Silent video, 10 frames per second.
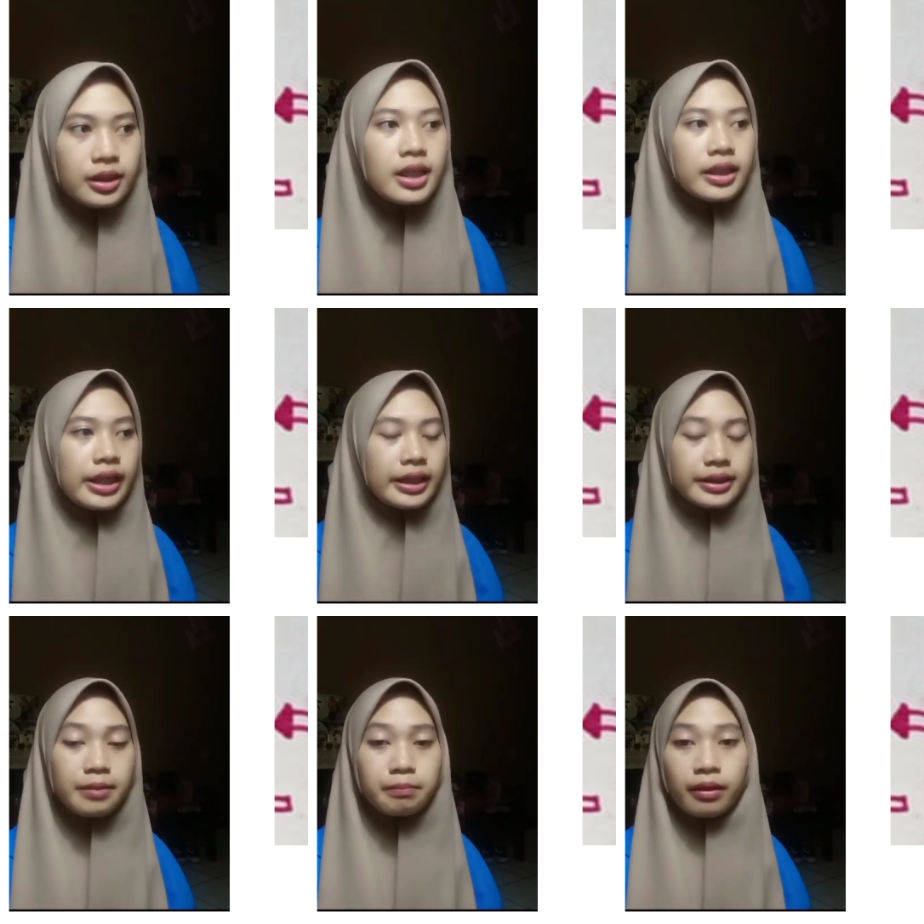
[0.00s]
The
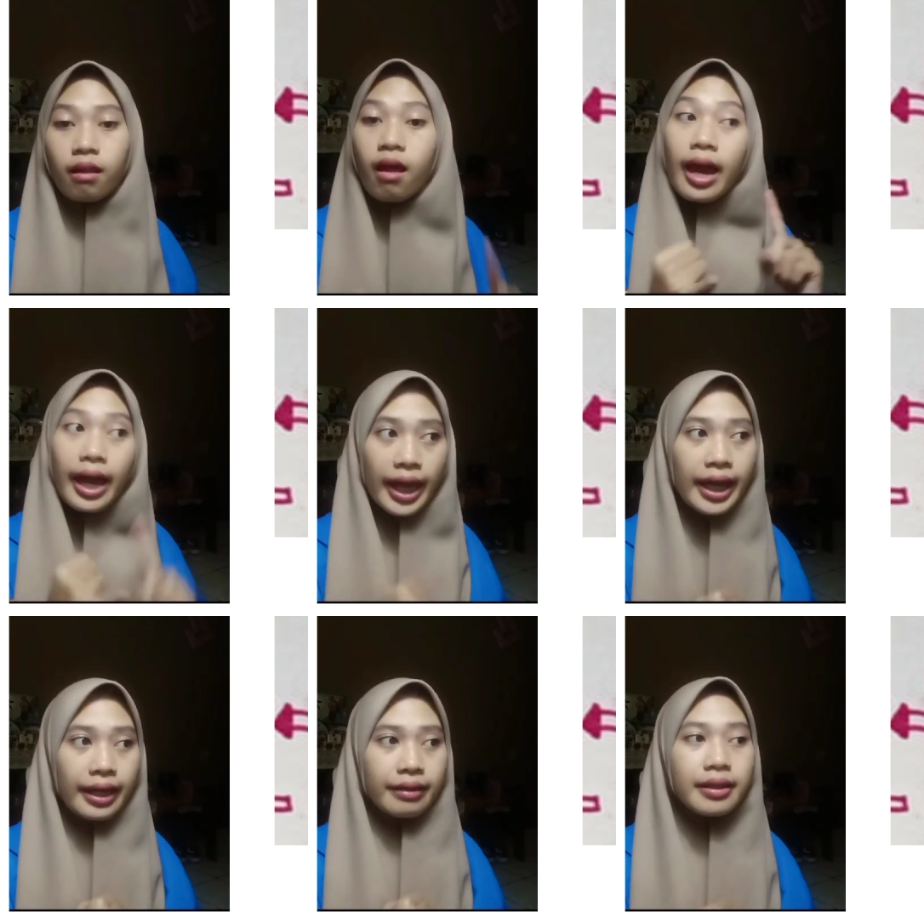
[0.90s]
example,
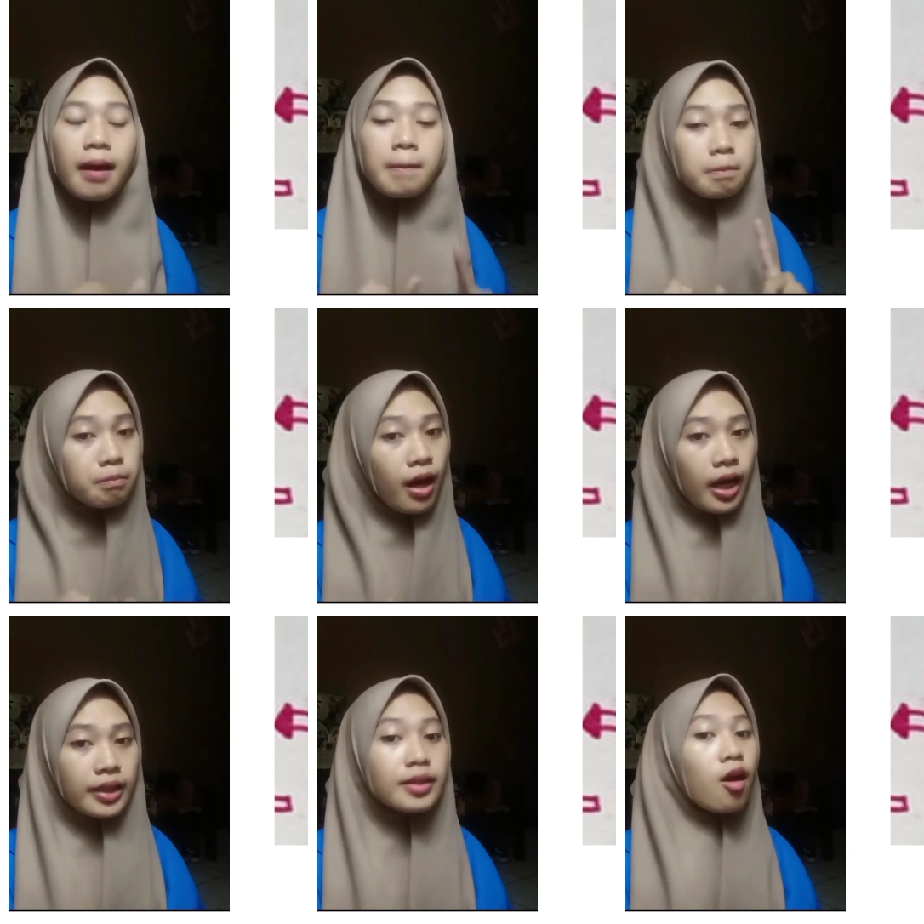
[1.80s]
and, but,
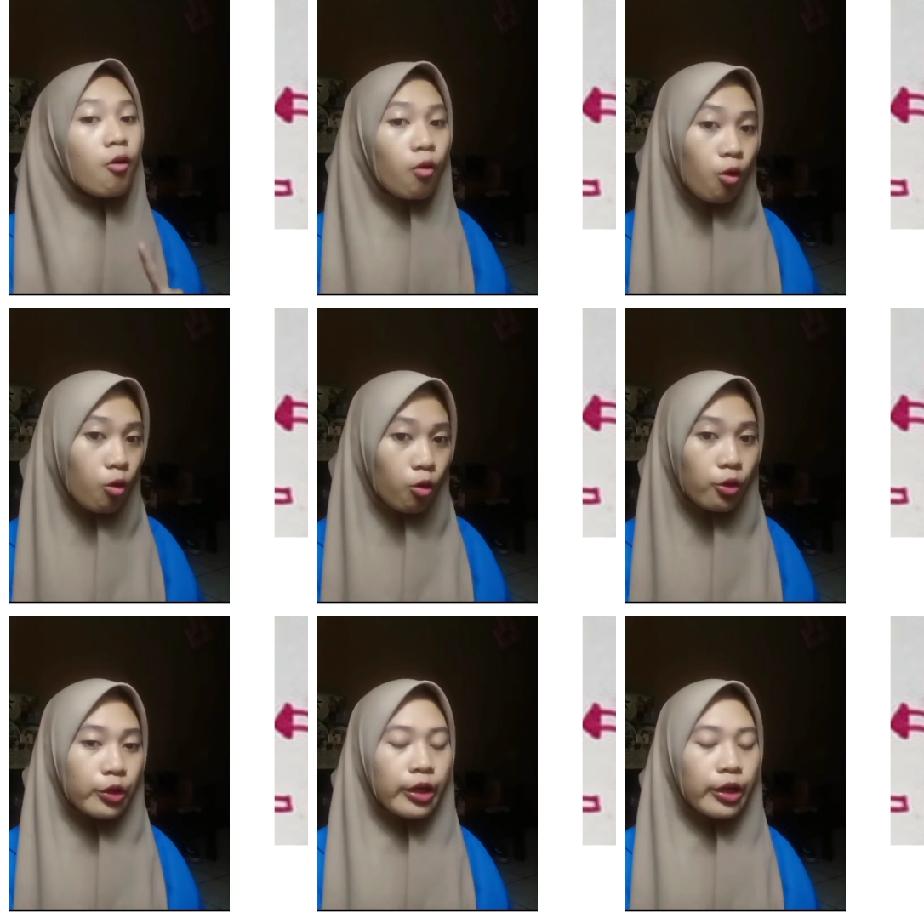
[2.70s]
or